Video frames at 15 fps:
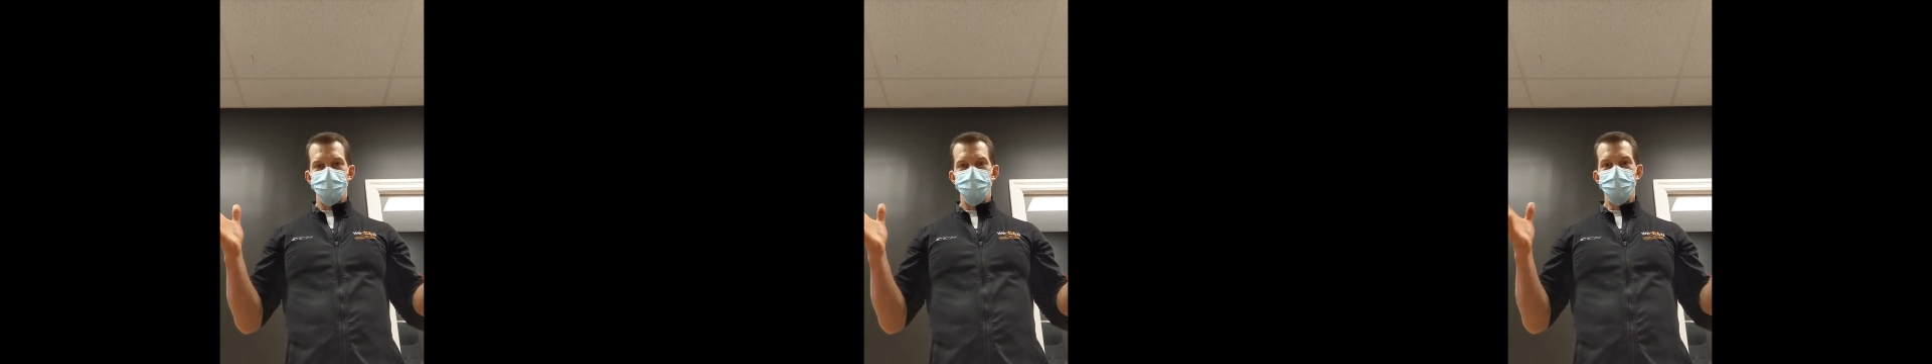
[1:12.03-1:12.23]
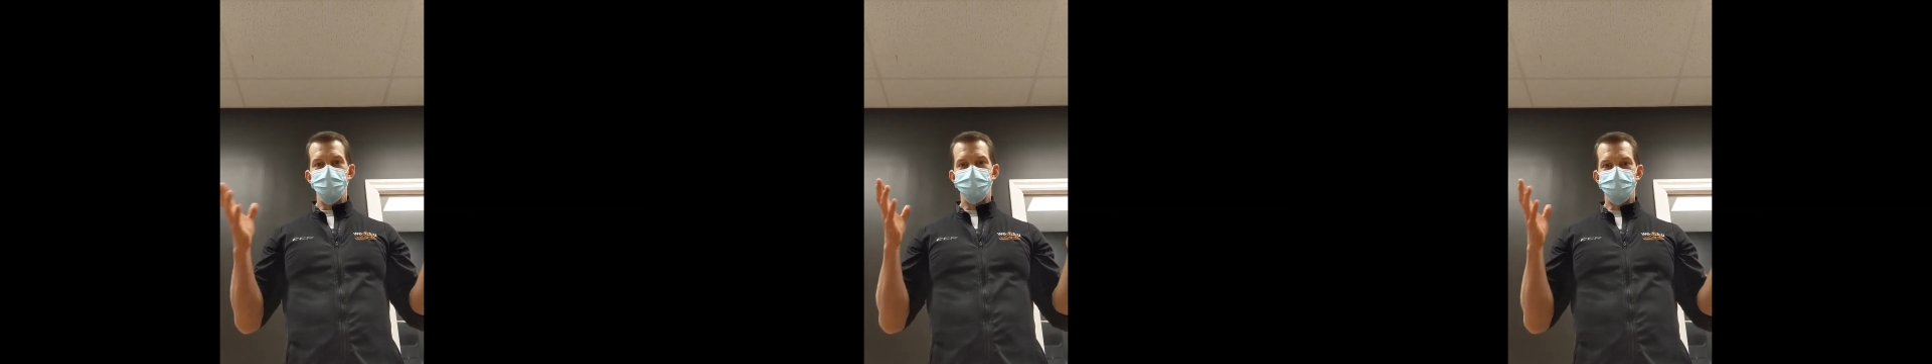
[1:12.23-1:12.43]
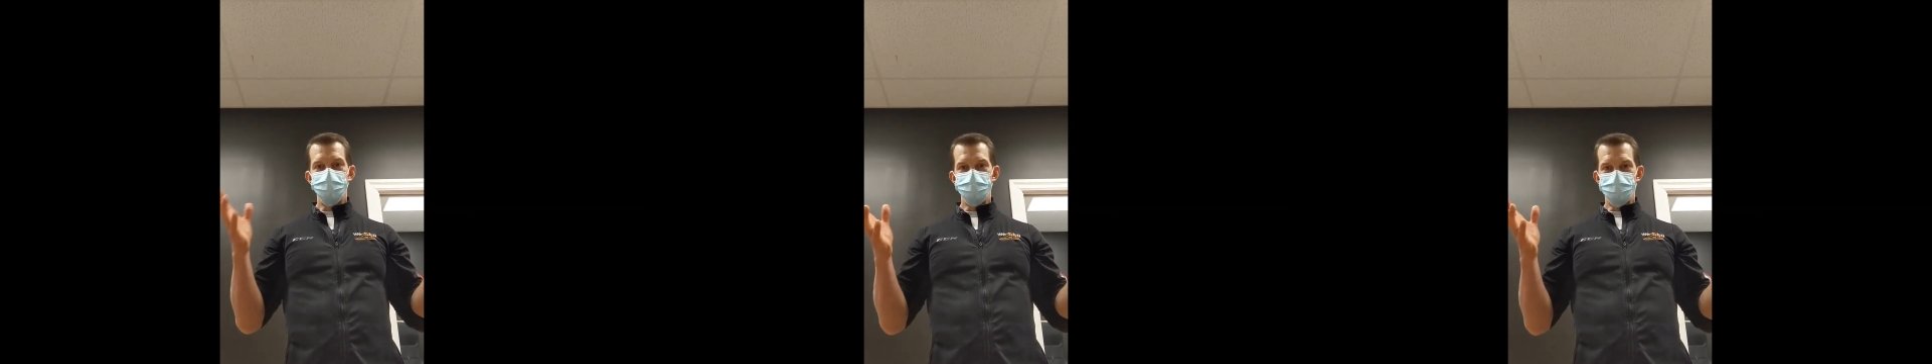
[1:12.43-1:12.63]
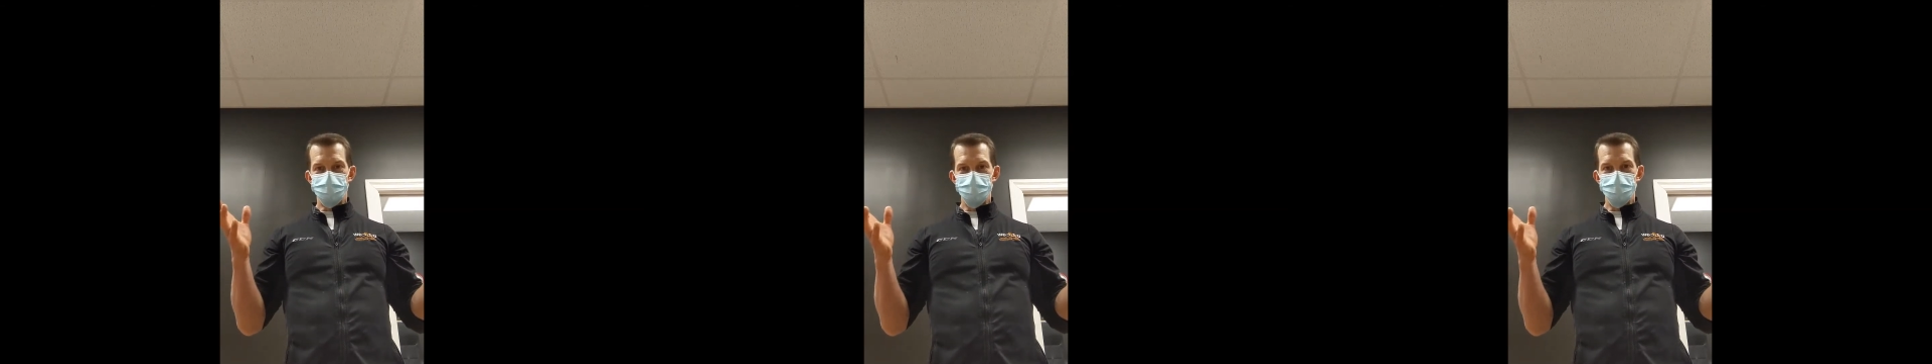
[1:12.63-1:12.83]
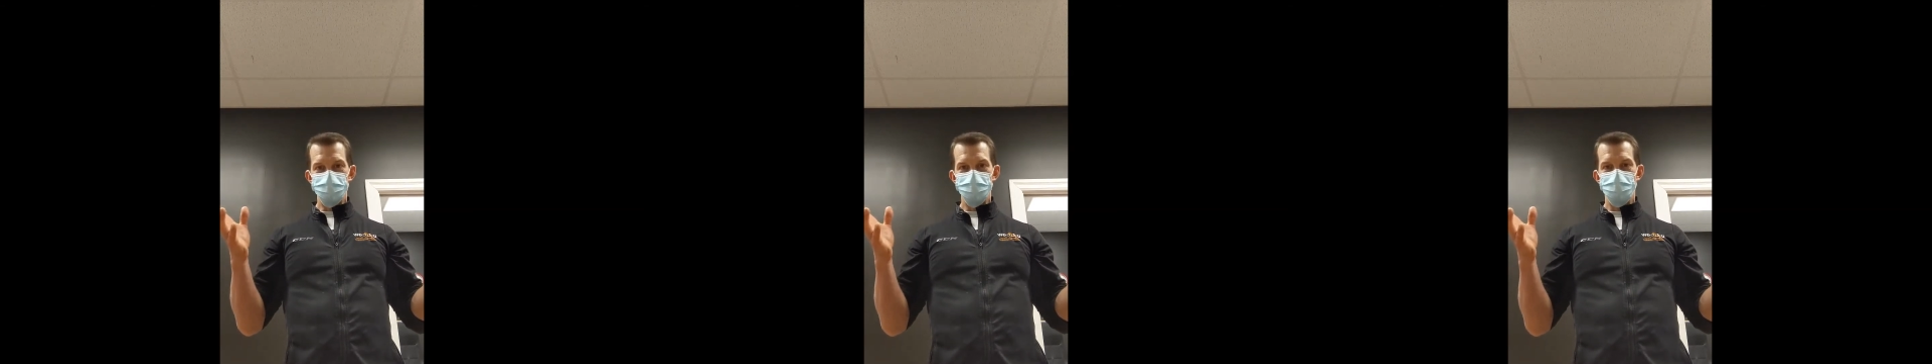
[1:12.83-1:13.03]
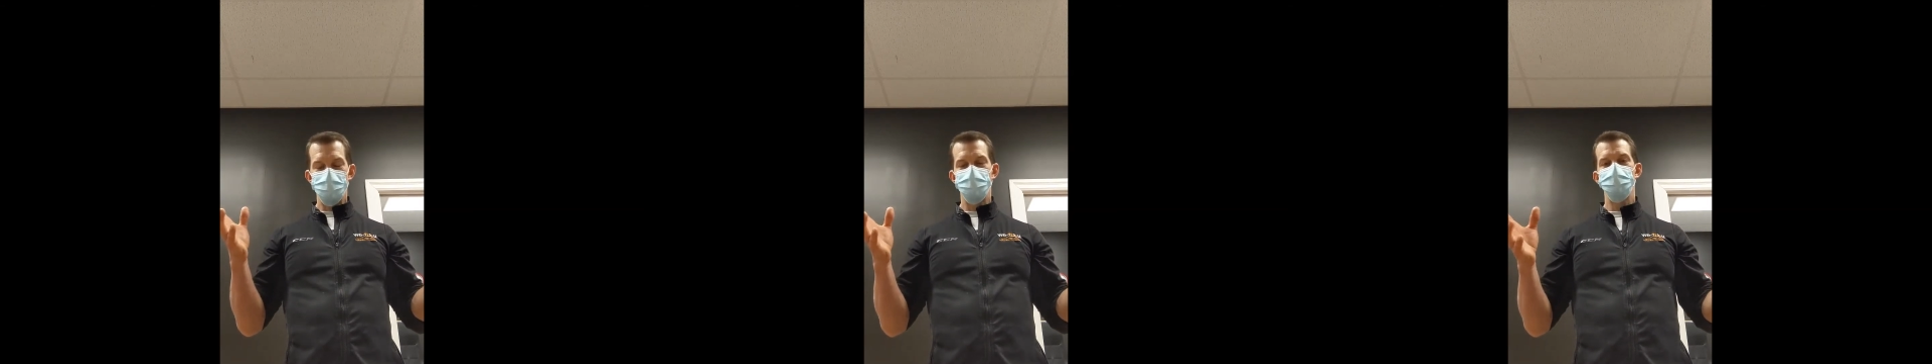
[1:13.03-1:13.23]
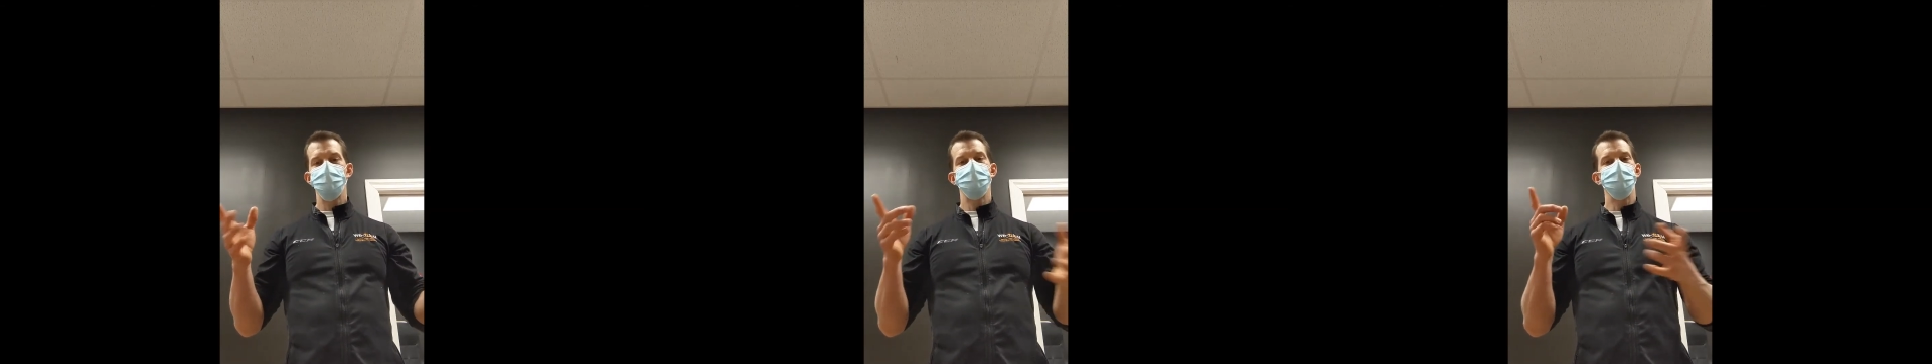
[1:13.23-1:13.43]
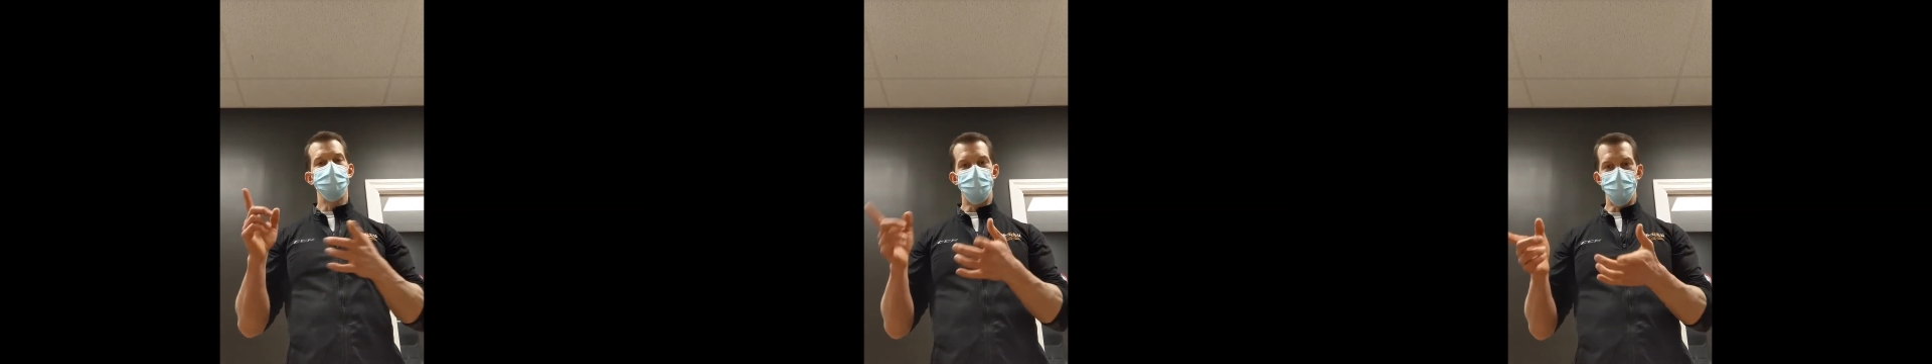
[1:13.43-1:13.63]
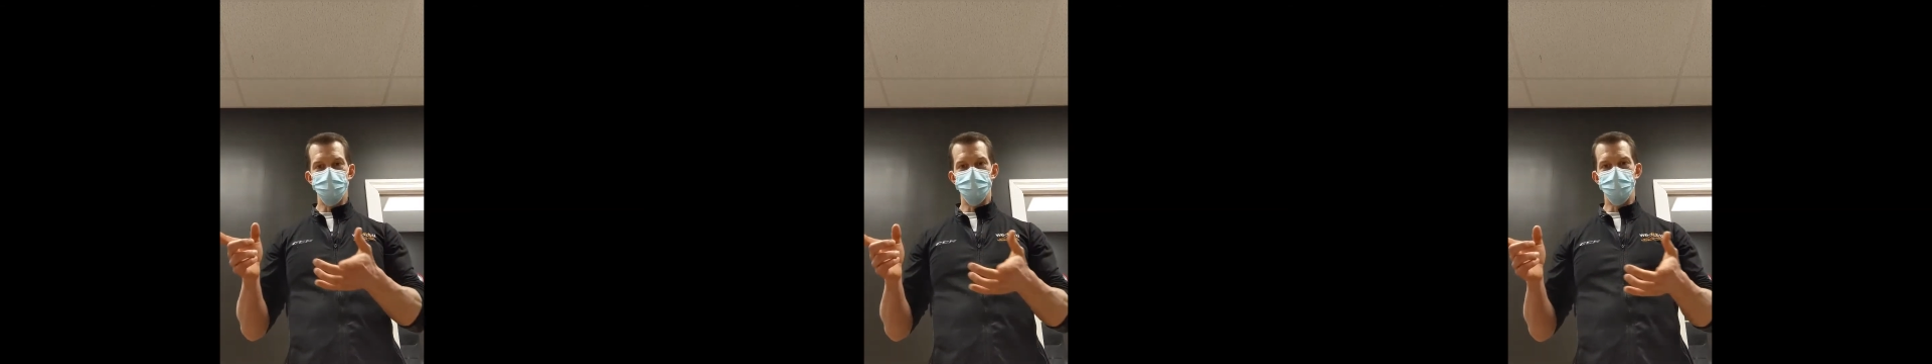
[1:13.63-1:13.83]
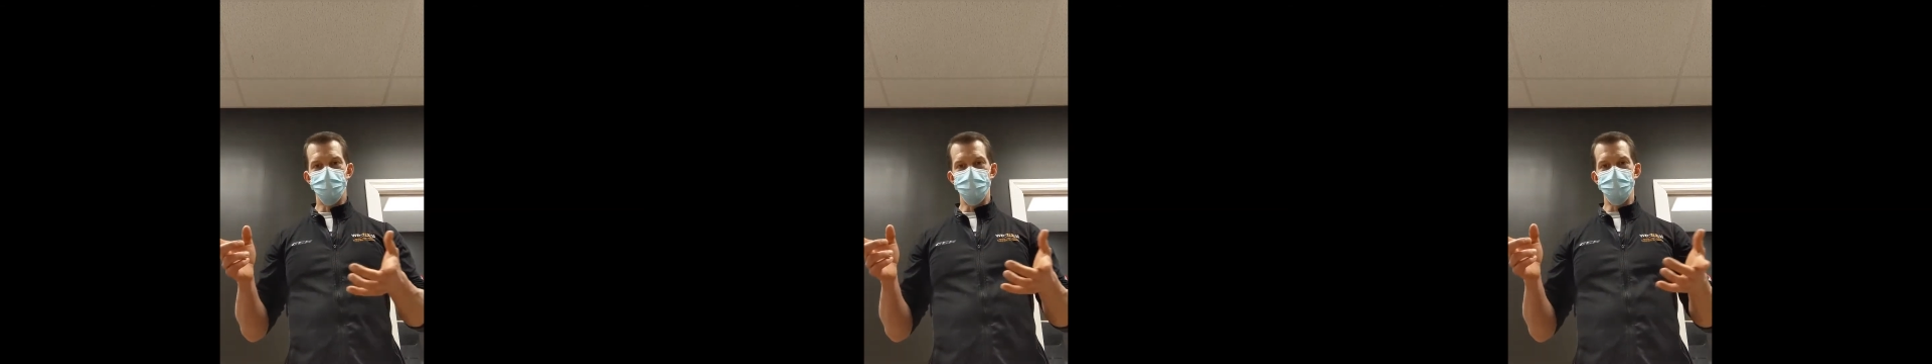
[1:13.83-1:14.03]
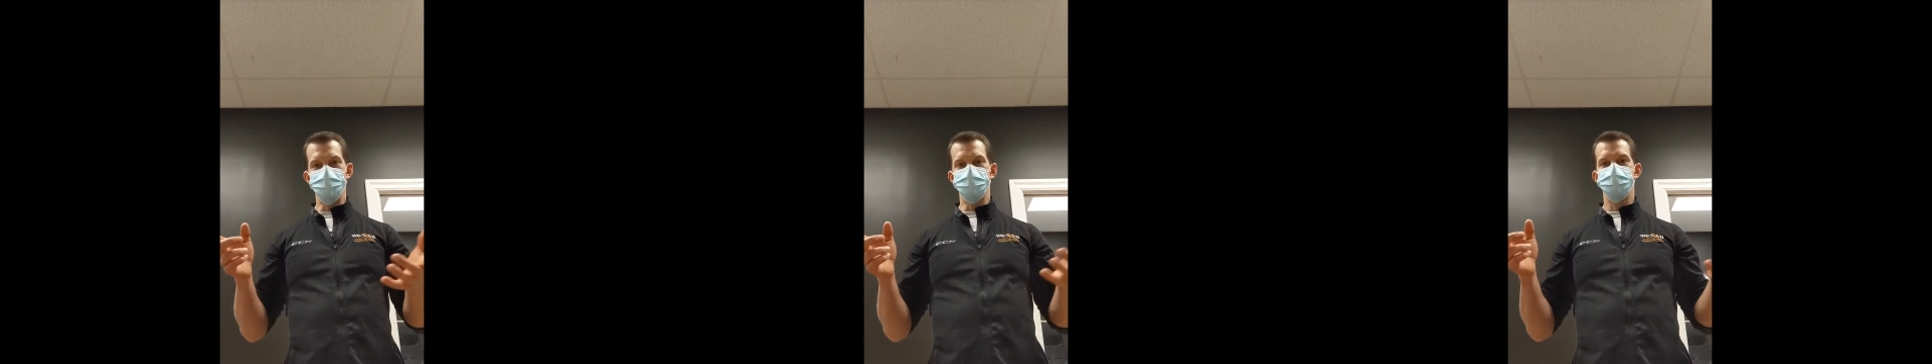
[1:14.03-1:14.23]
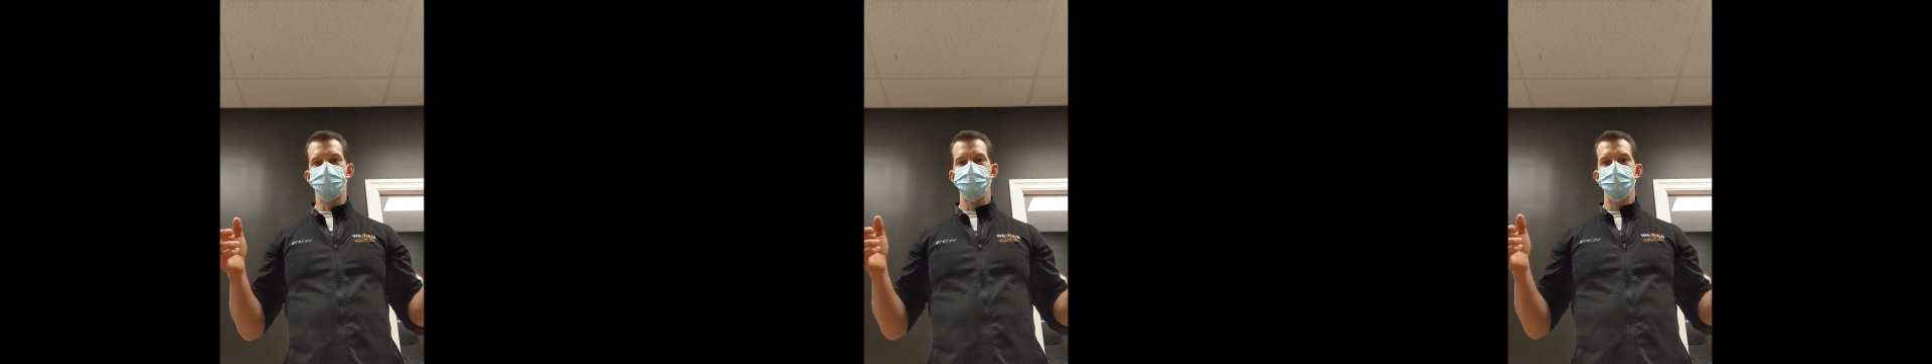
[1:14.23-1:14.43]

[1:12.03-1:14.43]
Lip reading: If you do, wash your hands.